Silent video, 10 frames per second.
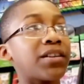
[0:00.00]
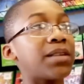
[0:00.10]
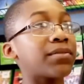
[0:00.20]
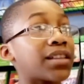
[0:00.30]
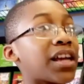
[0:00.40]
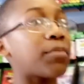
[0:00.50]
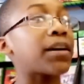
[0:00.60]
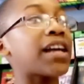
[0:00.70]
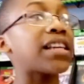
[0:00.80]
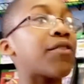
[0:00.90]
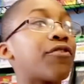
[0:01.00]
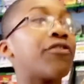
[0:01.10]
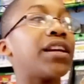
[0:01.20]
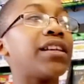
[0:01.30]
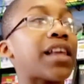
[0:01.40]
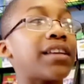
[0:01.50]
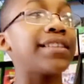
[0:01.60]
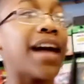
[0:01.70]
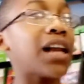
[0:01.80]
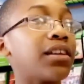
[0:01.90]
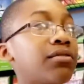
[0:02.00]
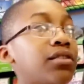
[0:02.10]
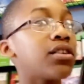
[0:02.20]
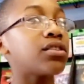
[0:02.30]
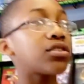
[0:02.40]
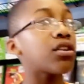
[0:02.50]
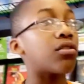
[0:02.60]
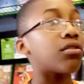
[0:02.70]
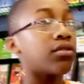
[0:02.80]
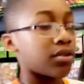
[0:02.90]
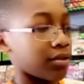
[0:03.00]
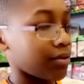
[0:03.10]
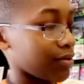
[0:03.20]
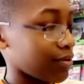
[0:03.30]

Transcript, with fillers: Demon Slayer, but I never really like got it. So you can you